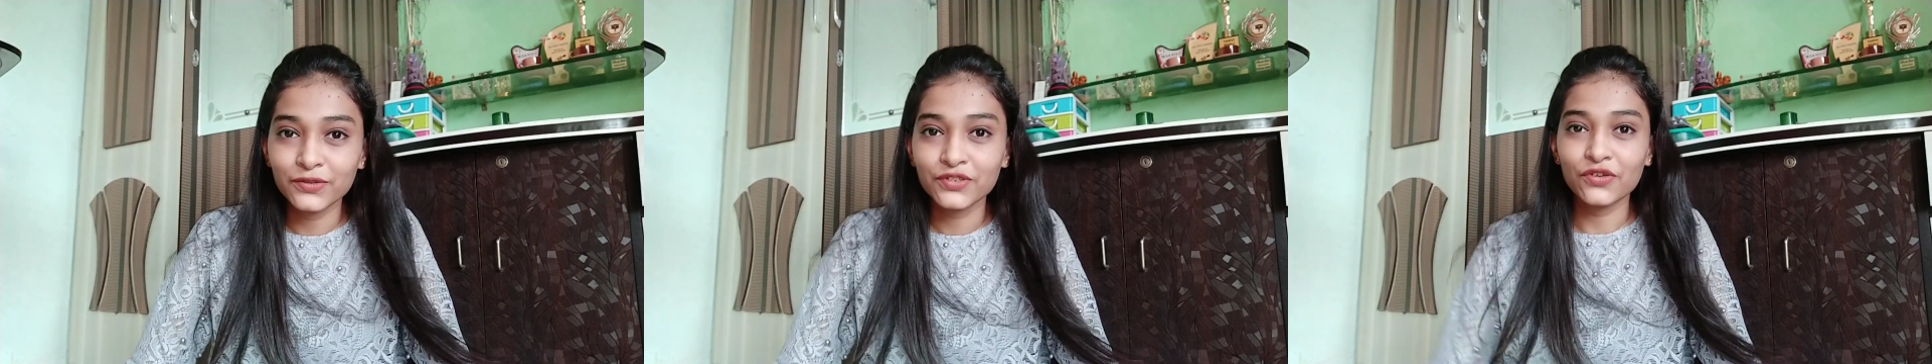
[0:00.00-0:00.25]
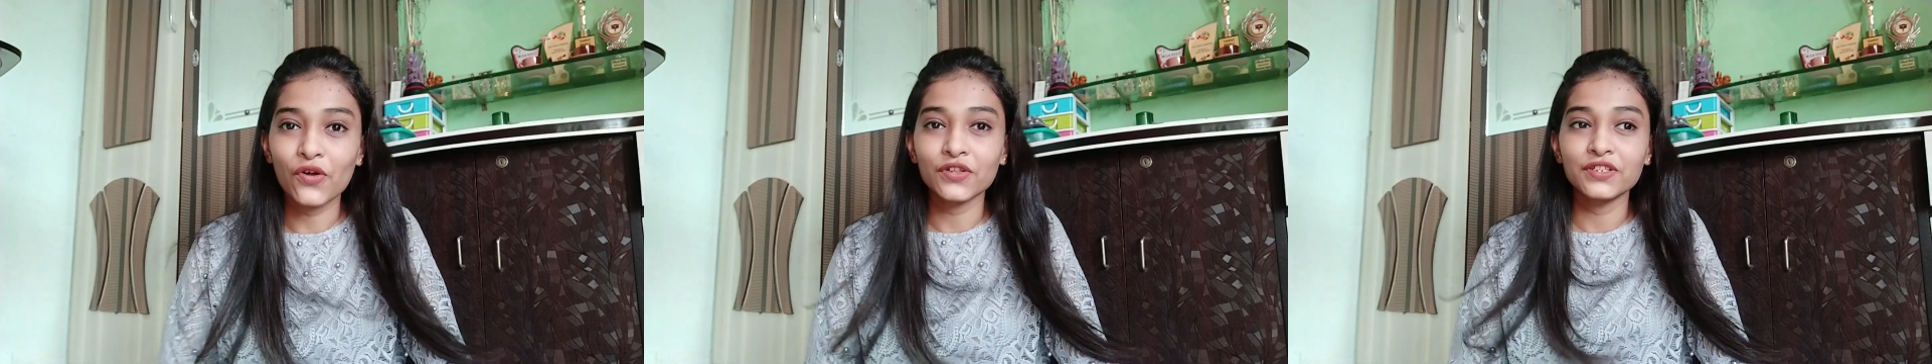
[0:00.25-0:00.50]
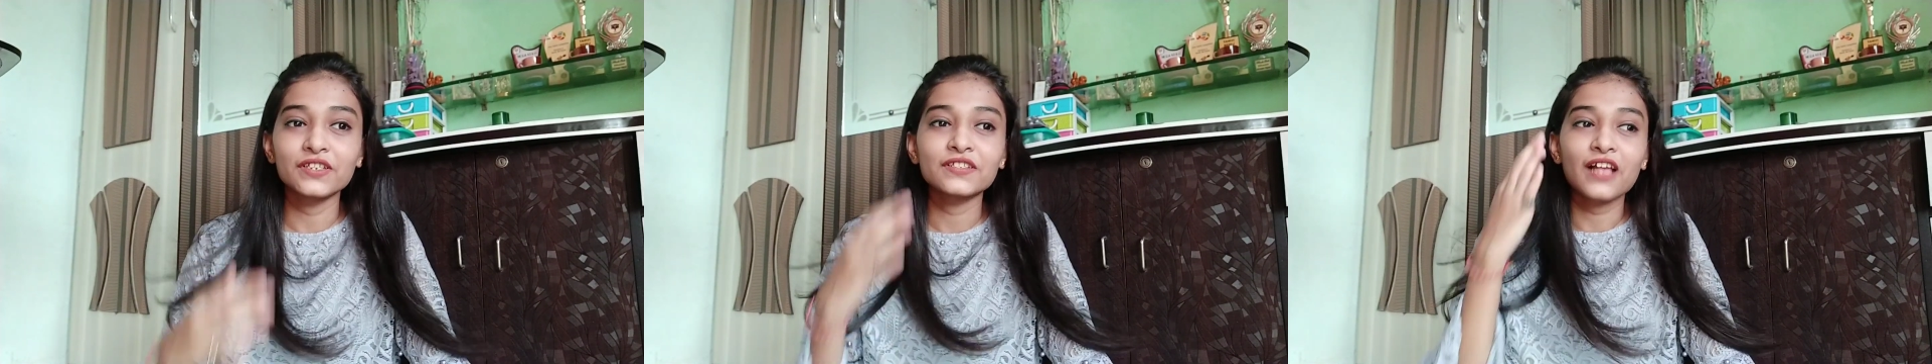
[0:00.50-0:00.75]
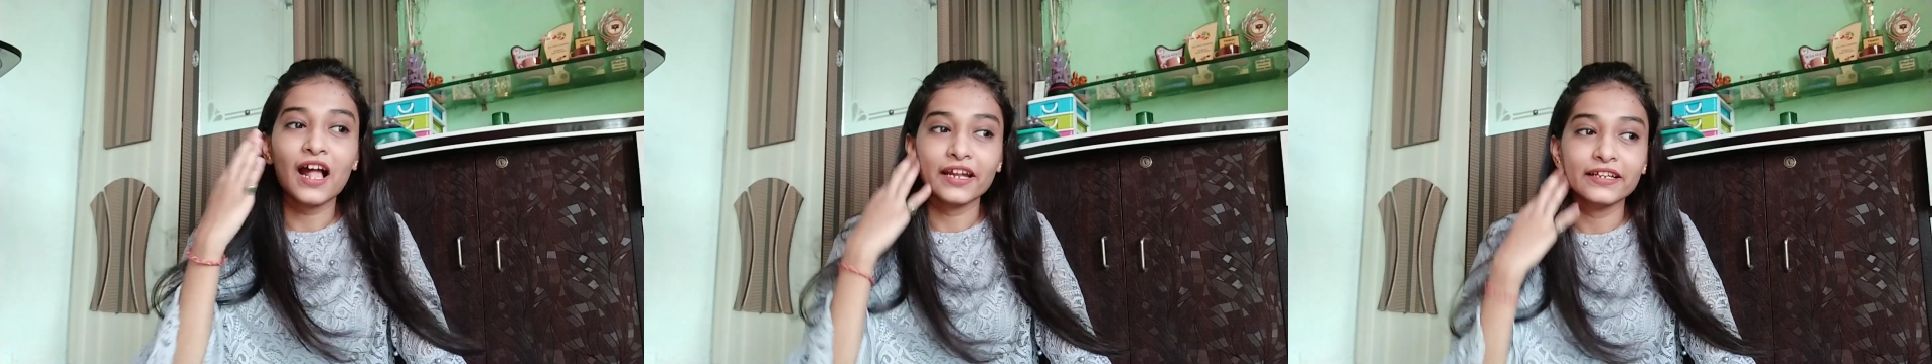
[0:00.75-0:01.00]
saw
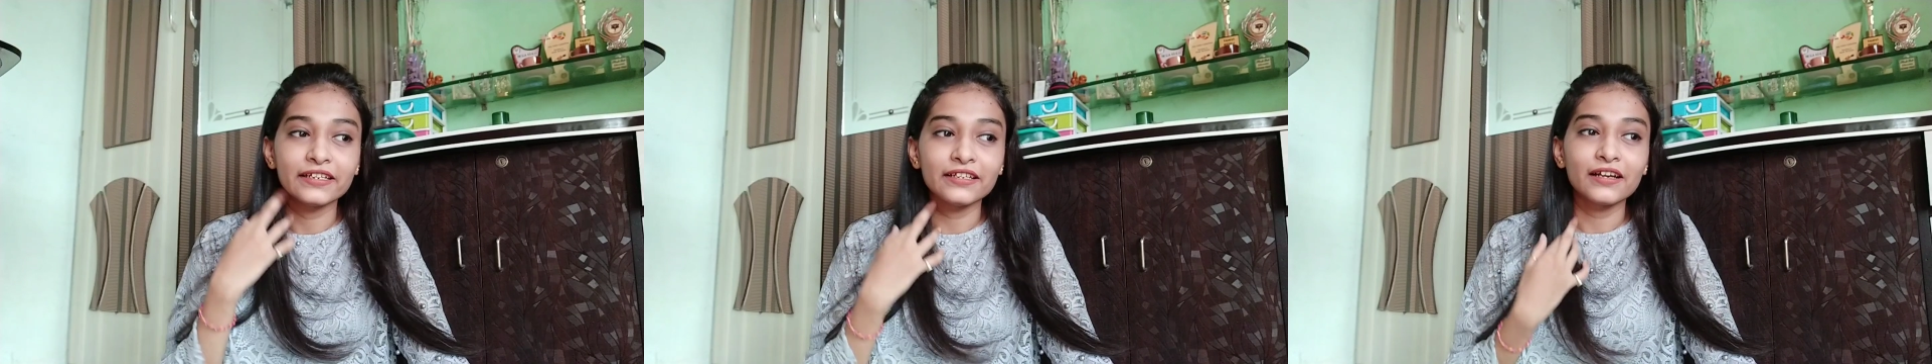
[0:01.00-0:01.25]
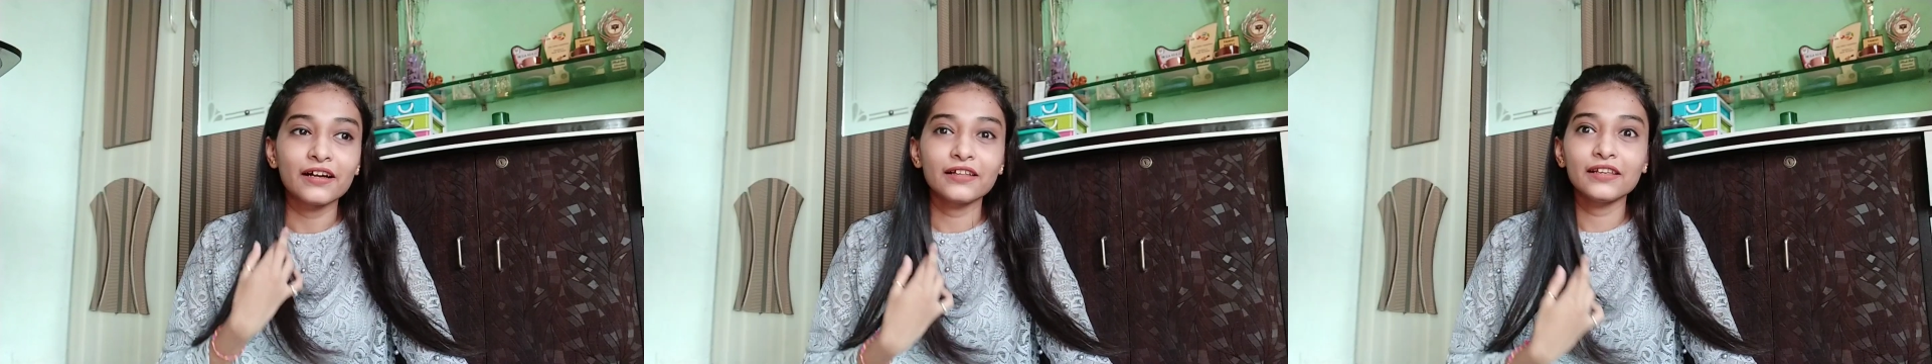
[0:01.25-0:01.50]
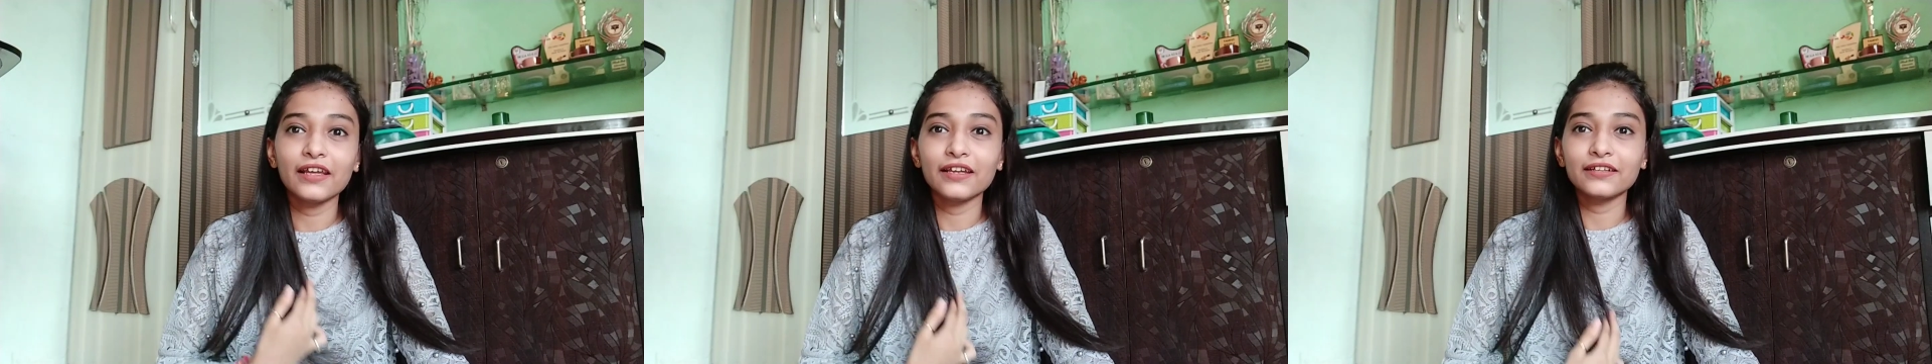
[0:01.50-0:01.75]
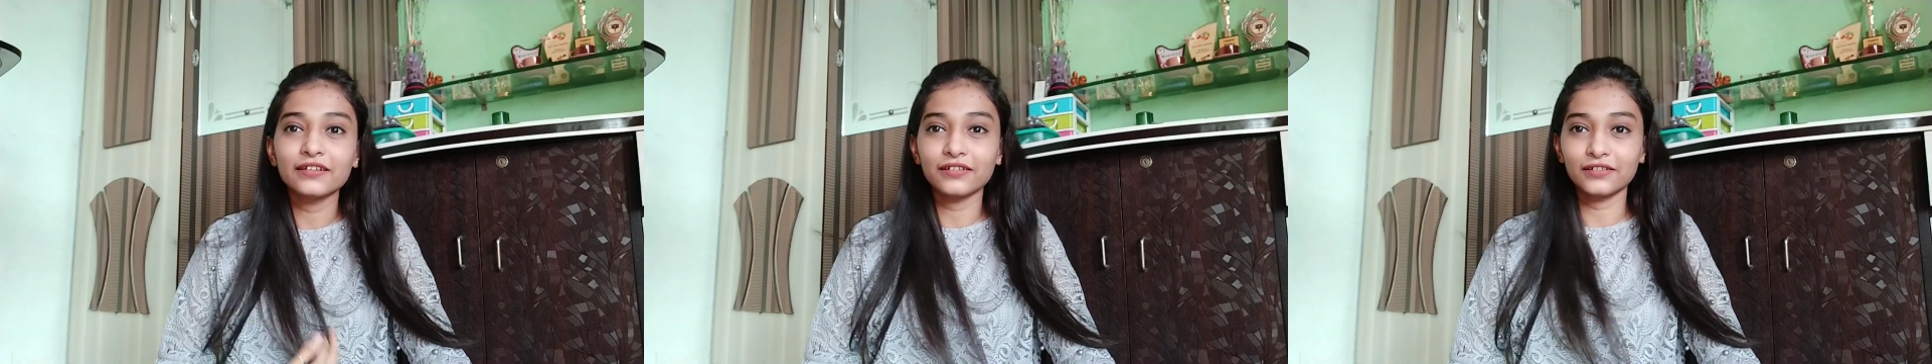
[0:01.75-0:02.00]
this idea
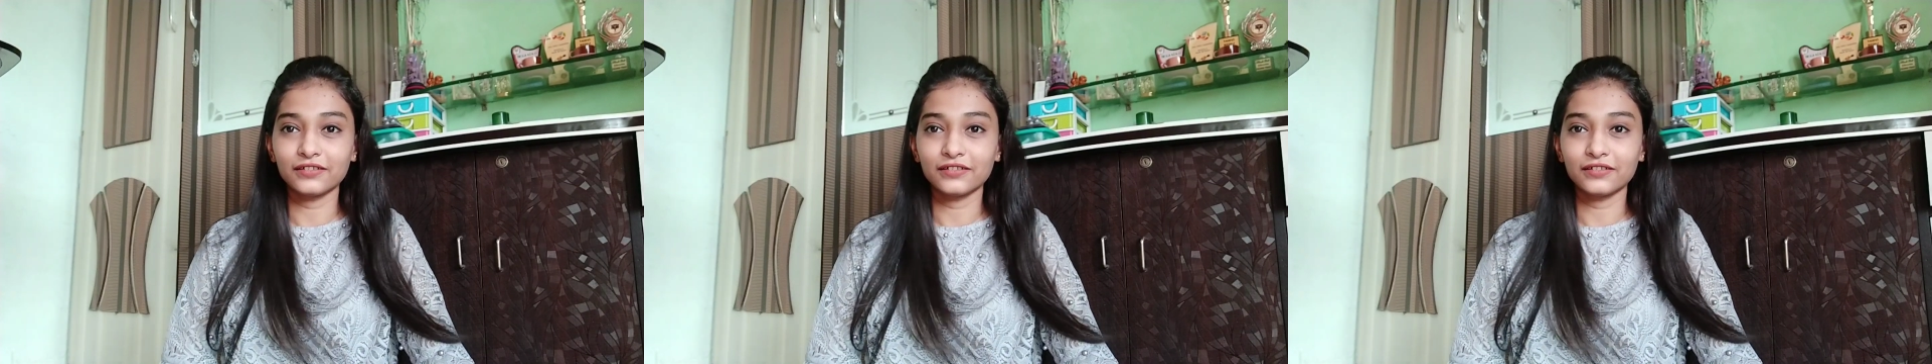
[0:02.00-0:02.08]
like